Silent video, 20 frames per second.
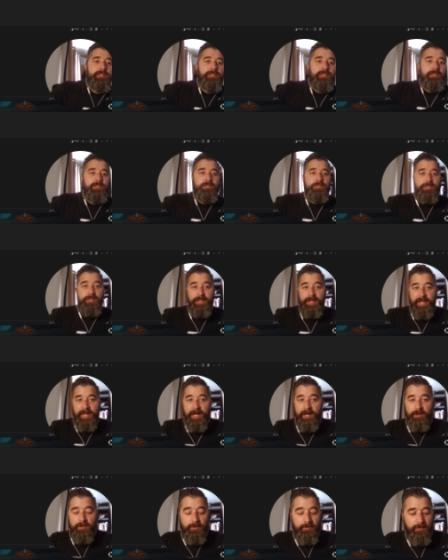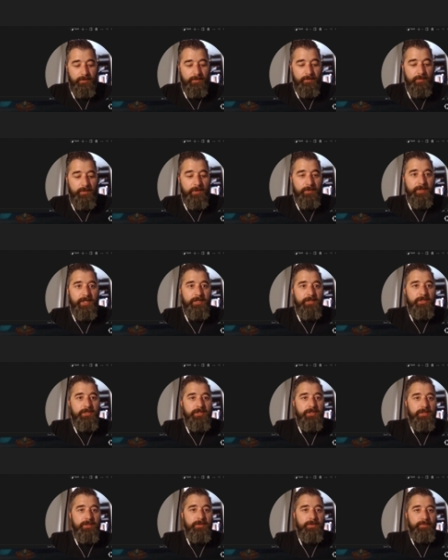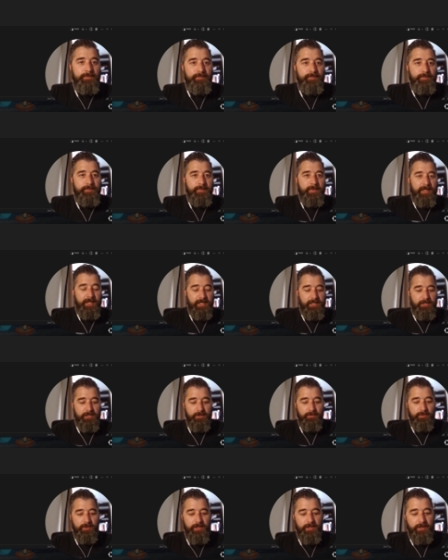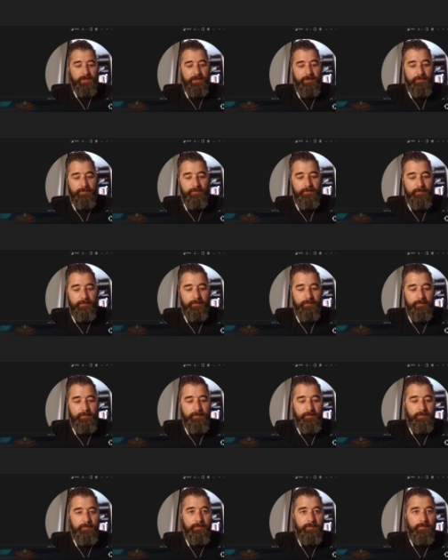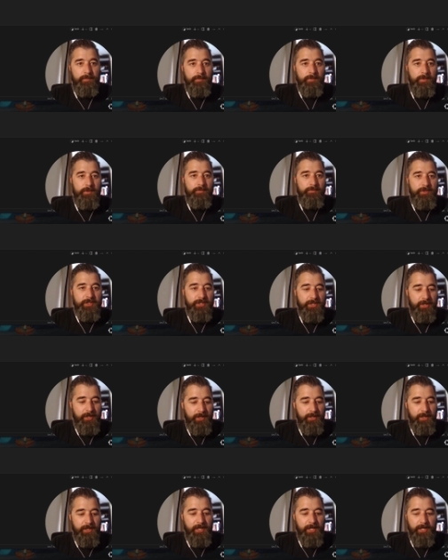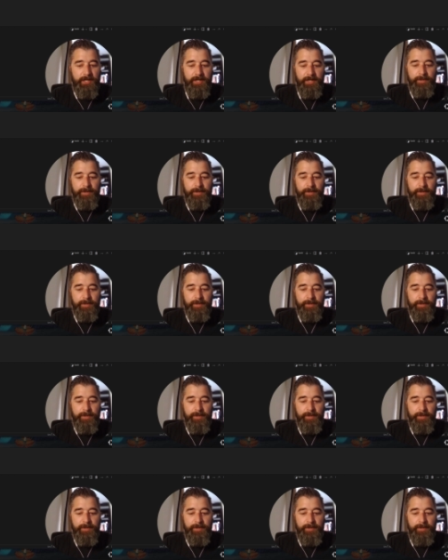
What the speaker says: So now what we're going to do is we're going to return I.